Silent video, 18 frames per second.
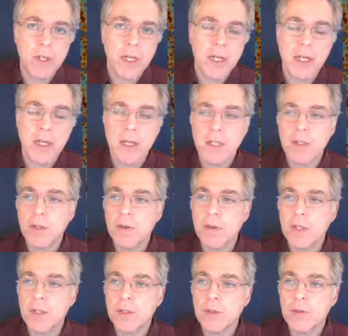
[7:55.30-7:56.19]
so
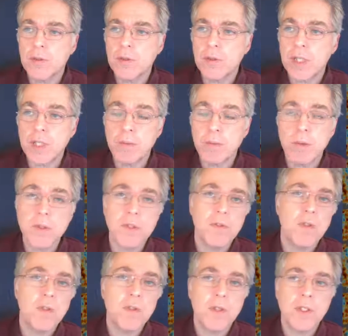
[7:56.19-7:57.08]
explosive
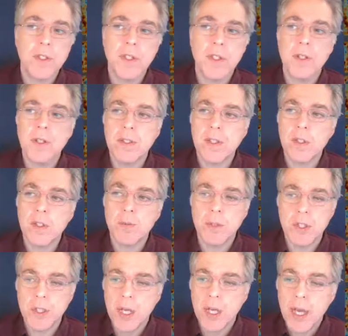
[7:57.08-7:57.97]
nucleosynthesis,
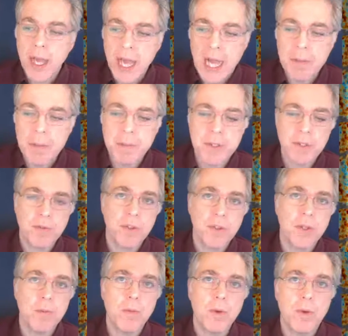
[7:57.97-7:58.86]
which happens for
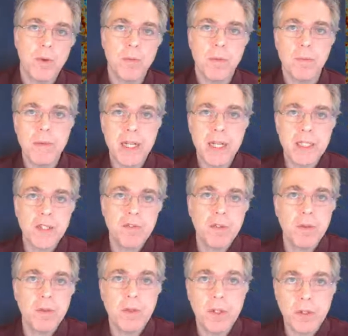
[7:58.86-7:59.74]
the more massive
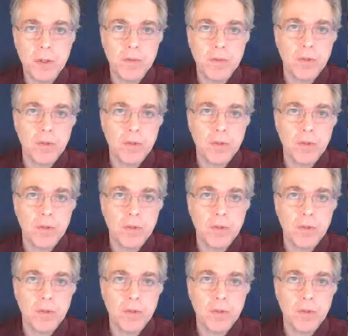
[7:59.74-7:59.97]
and also for the